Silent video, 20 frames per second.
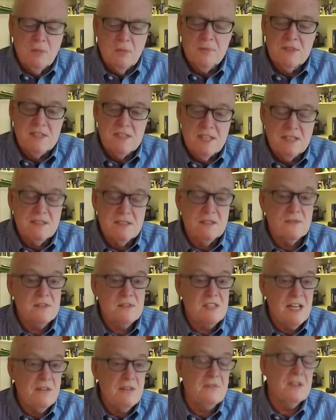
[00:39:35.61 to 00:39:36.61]
a sense of
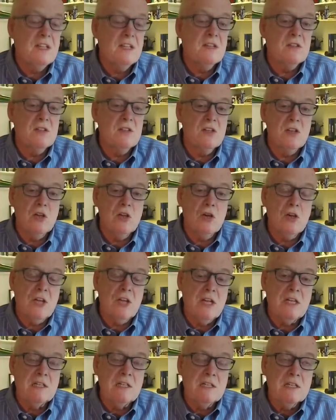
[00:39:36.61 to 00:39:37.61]
safety and security,